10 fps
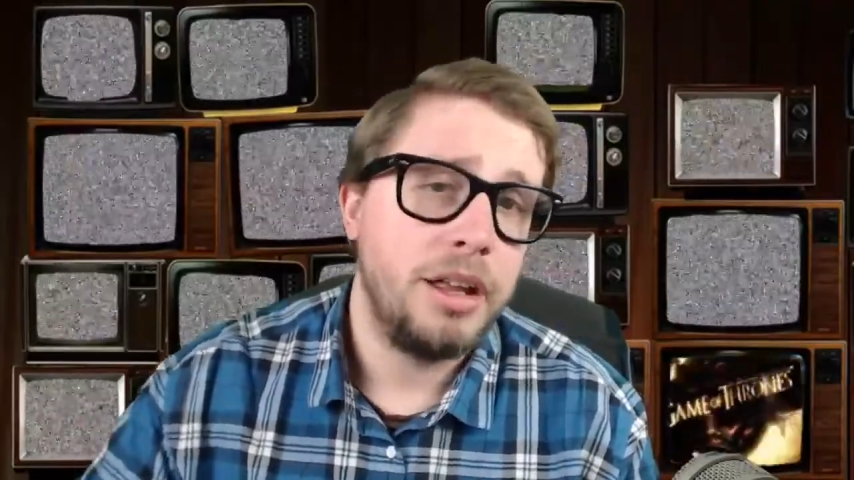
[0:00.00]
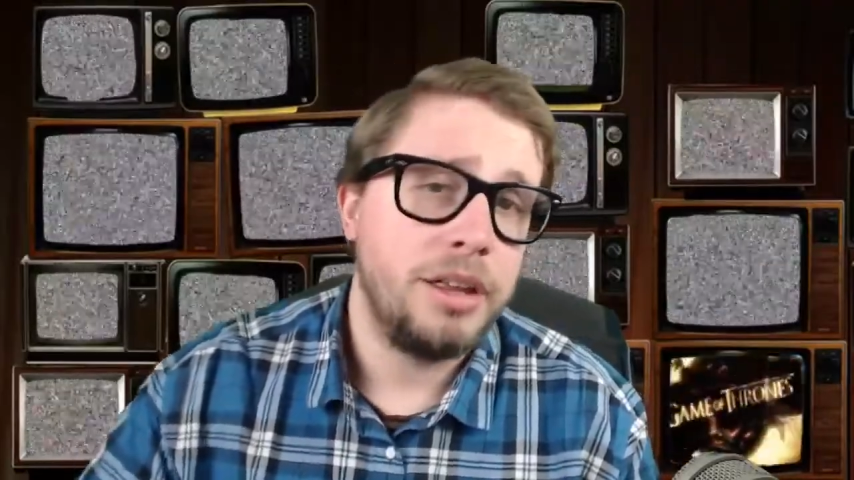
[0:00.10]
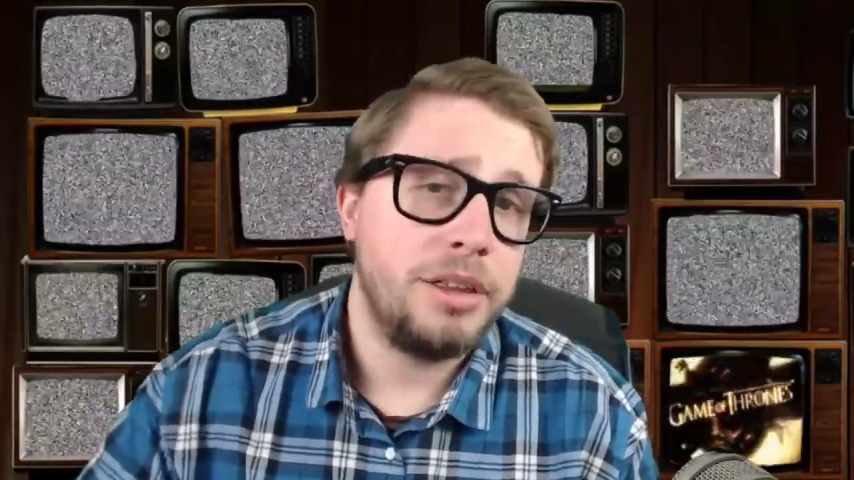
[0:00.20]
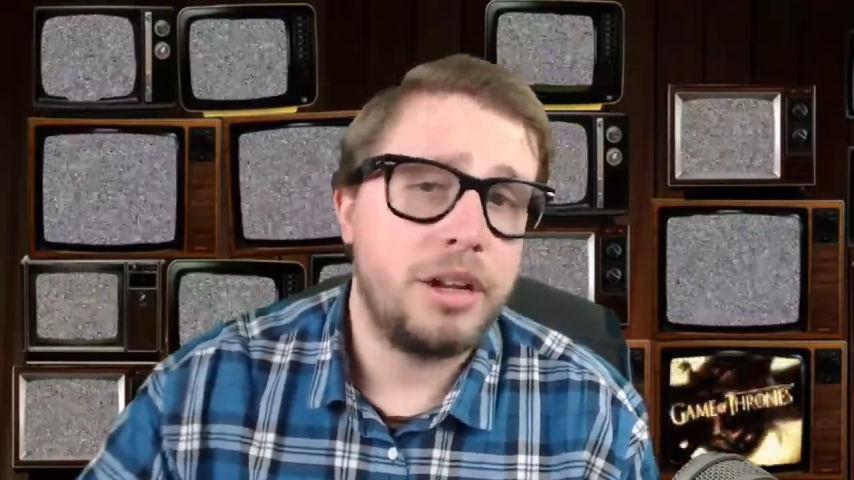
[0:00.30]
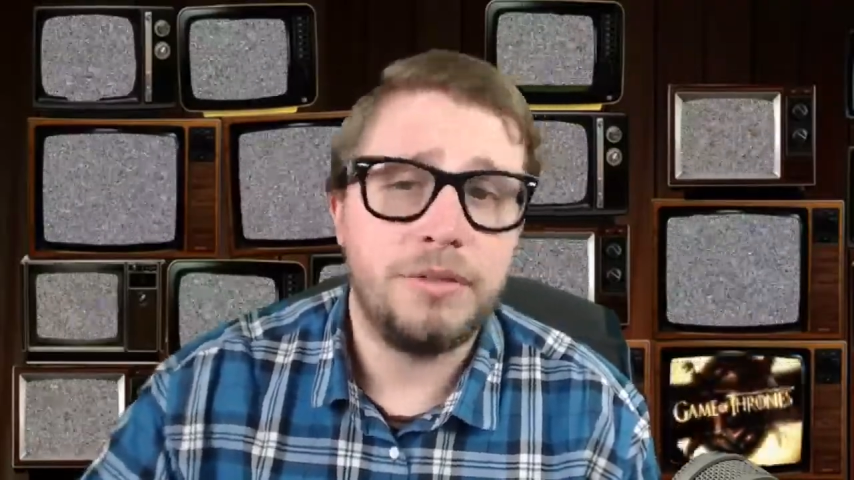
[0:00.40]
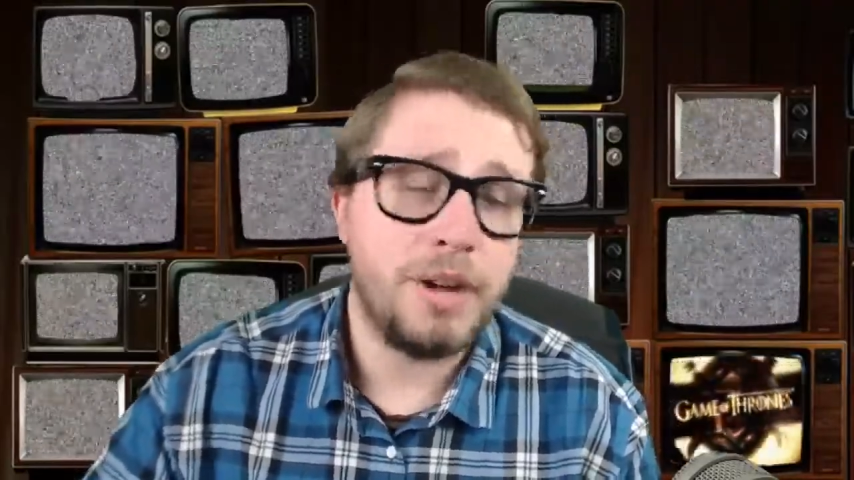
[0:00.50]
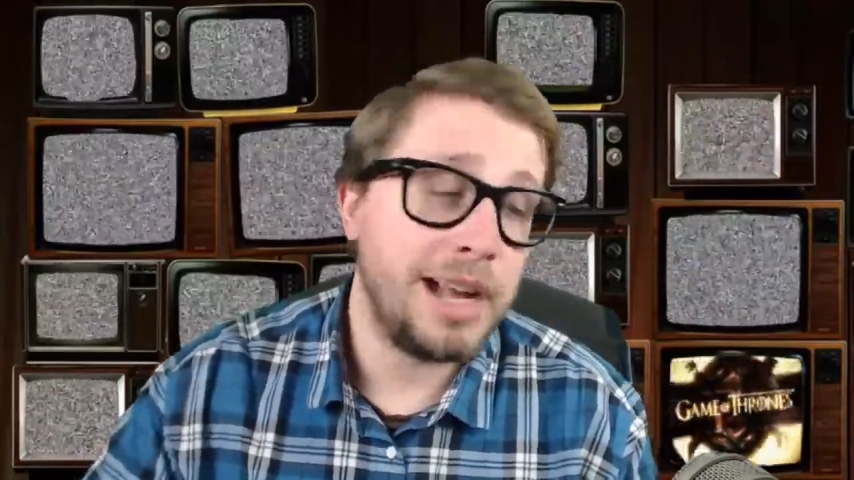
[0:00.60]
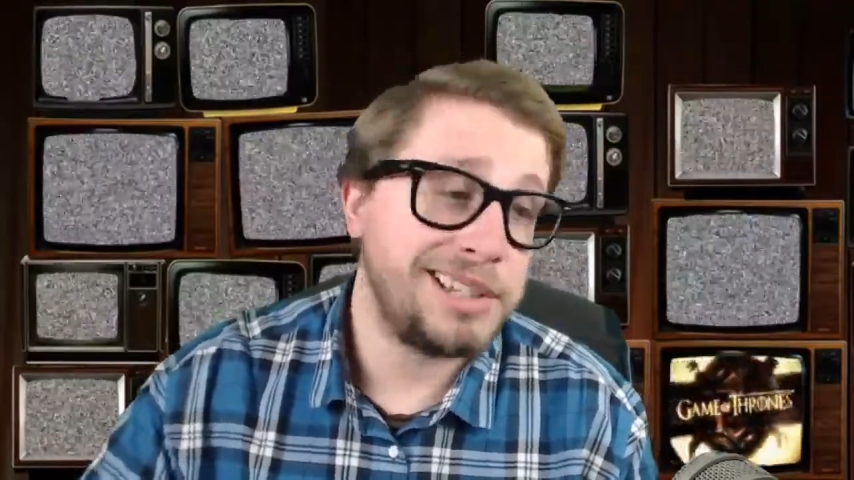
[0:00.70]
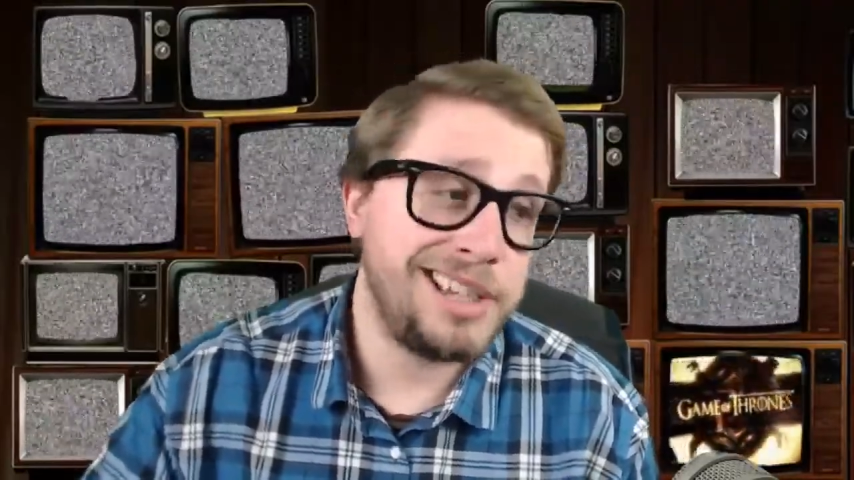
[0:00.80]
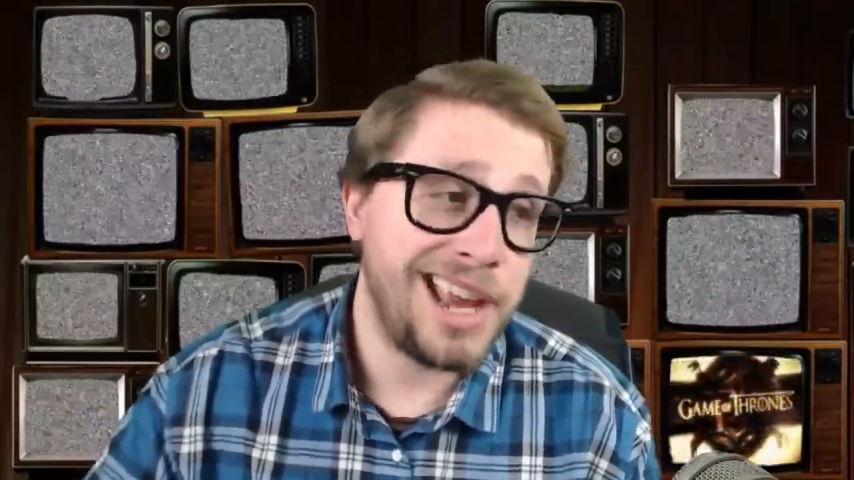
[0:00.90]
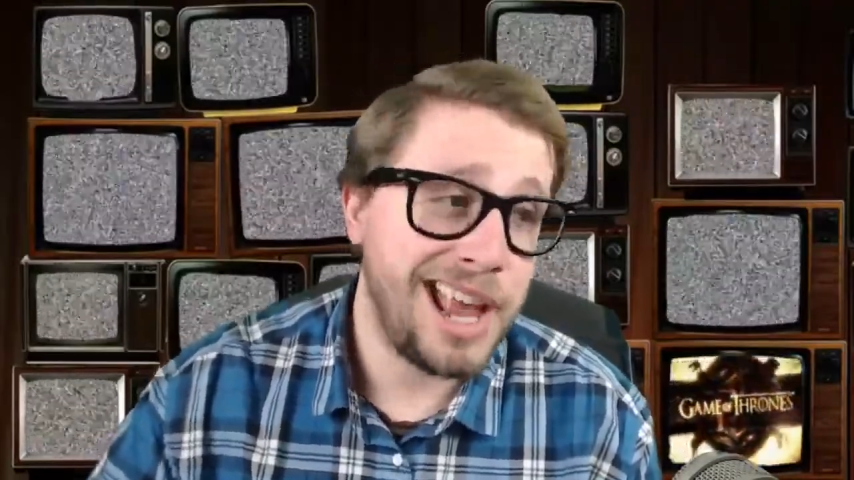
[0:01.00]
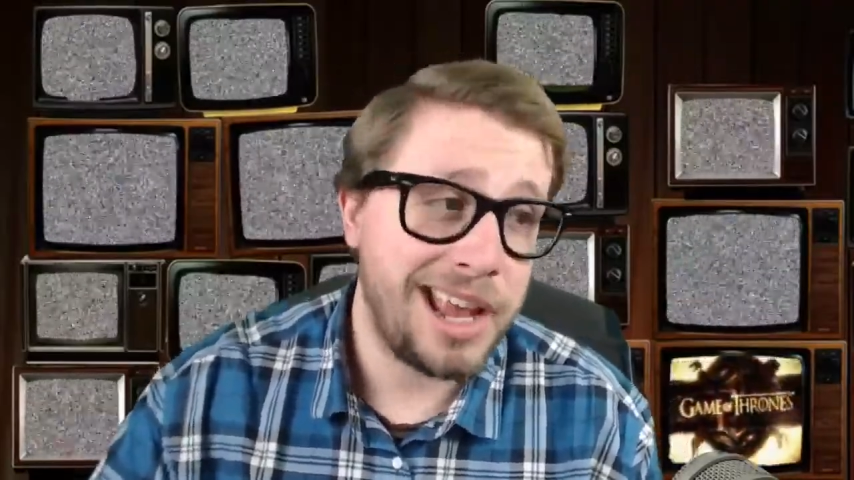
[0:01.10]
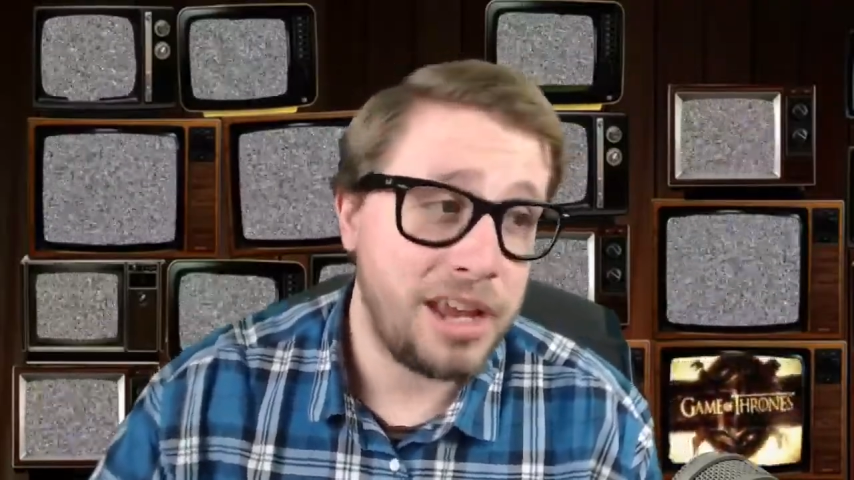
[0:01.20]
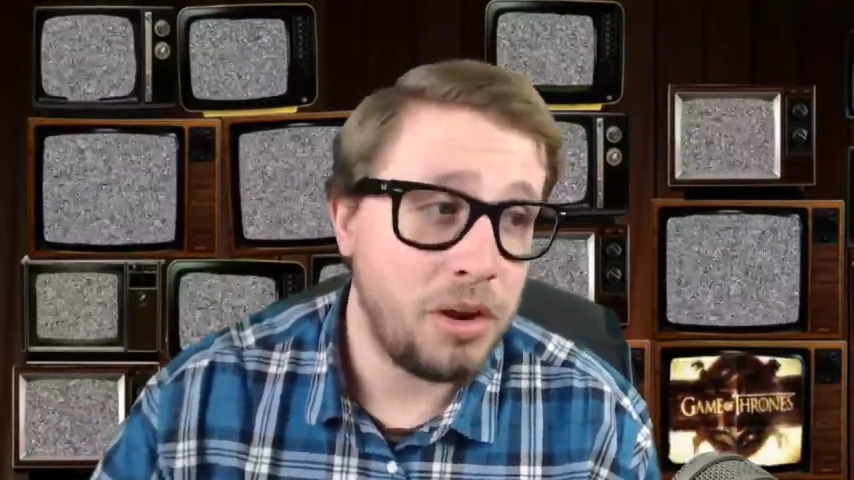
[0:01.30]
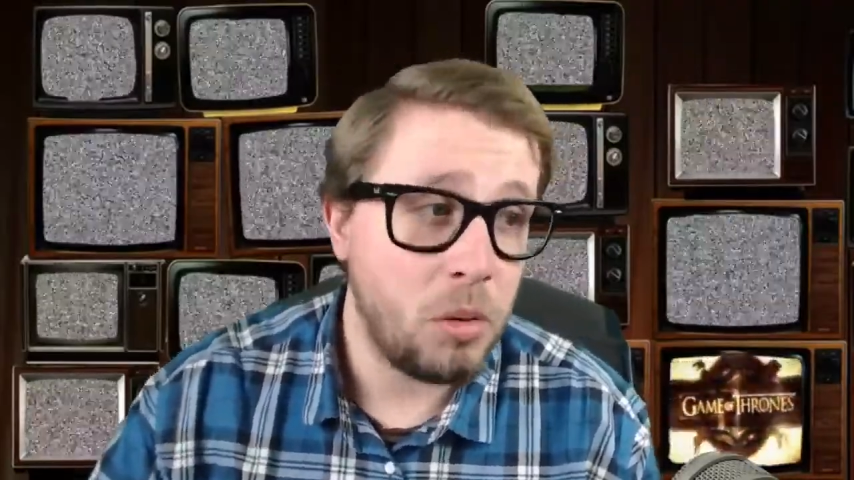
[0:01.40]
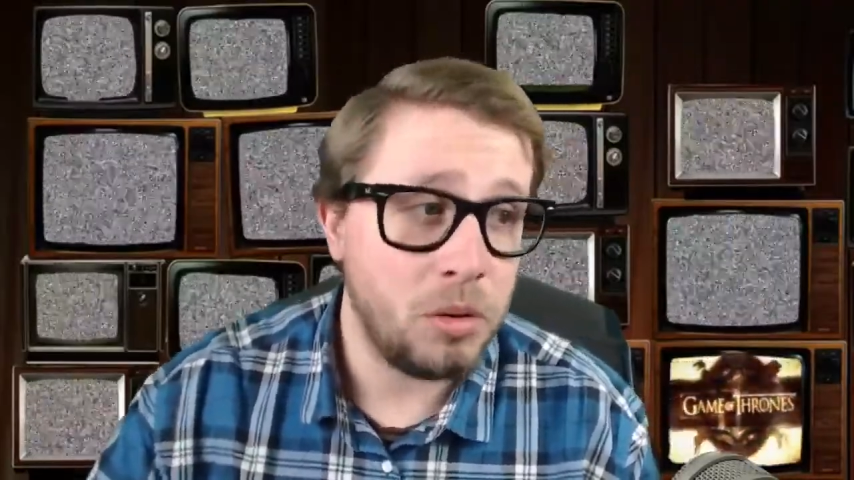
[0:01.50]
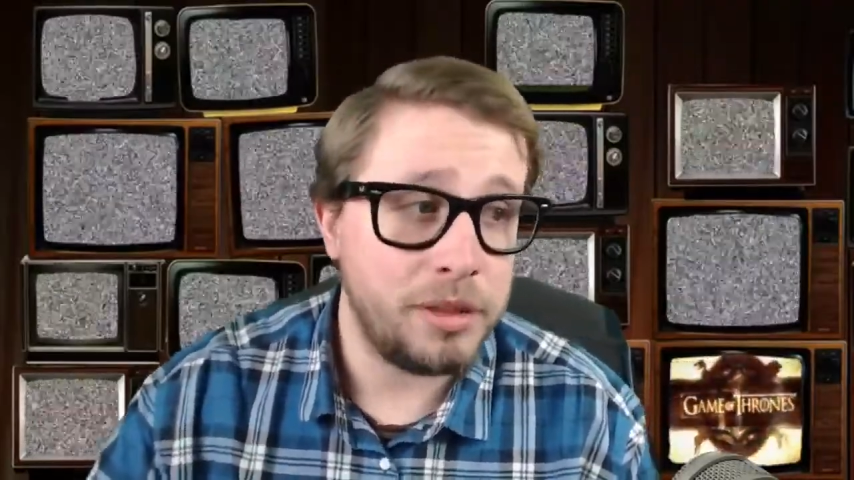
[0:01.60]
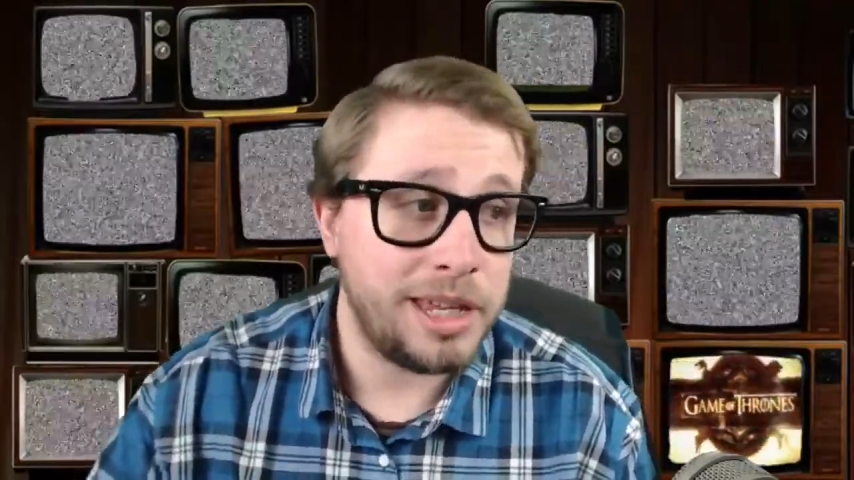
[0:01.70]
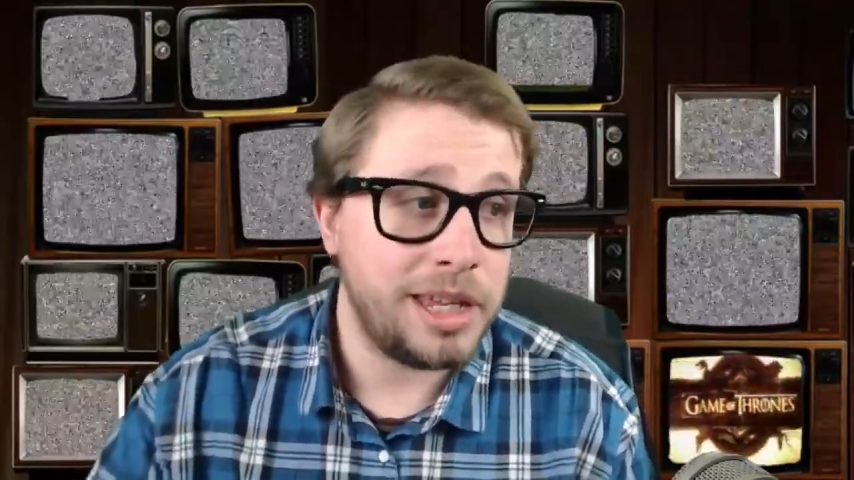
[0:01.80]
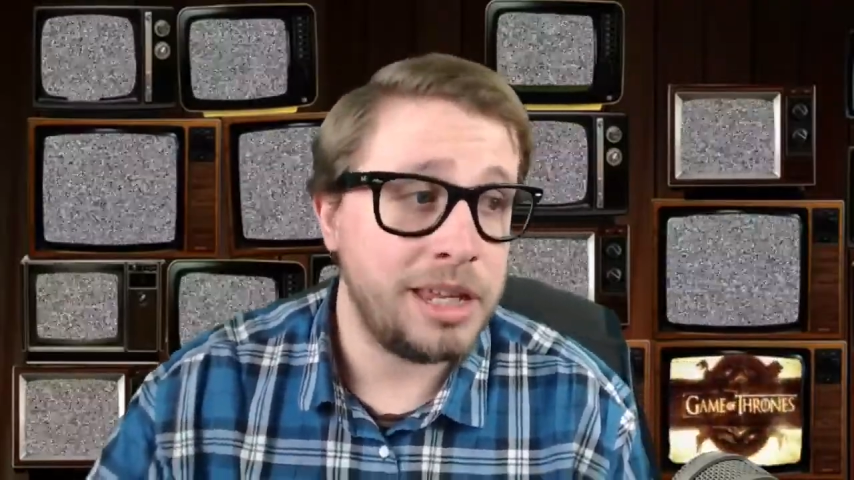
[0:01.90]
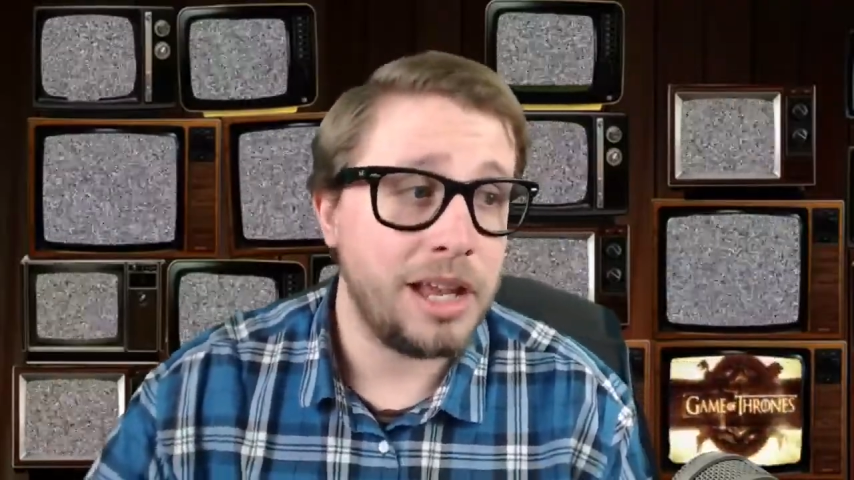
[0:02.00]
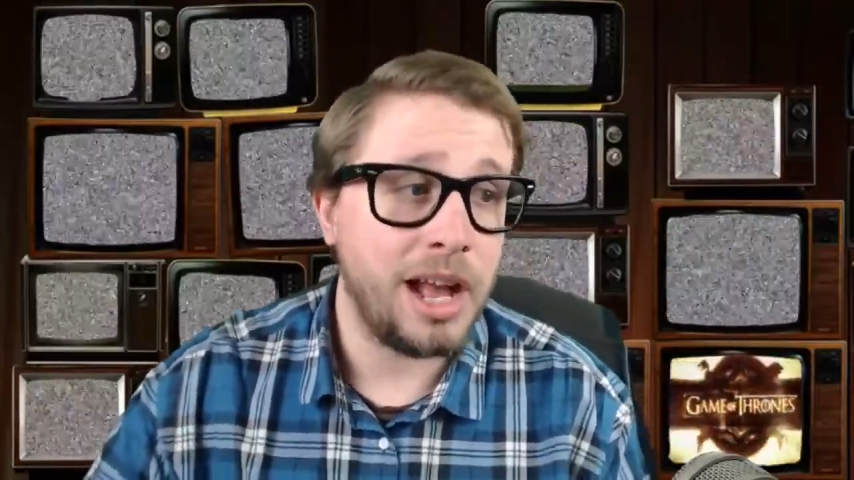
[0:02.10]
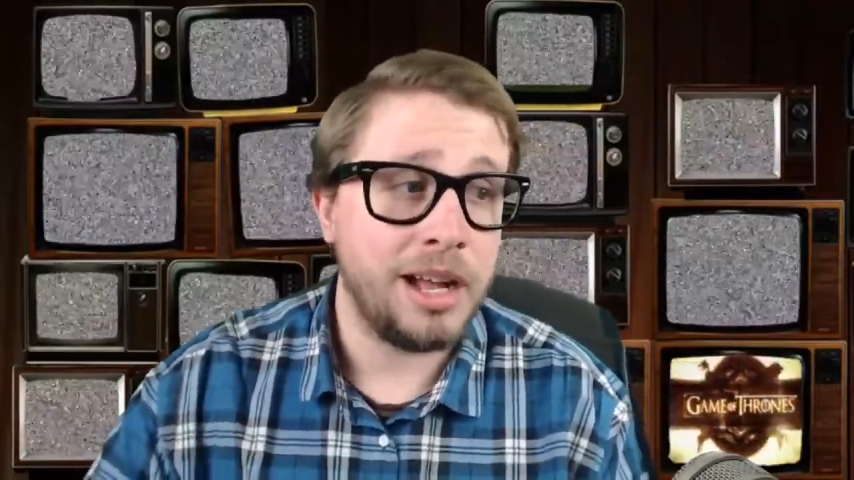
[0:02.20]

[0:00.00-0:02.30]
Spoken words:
the Cavassier, or the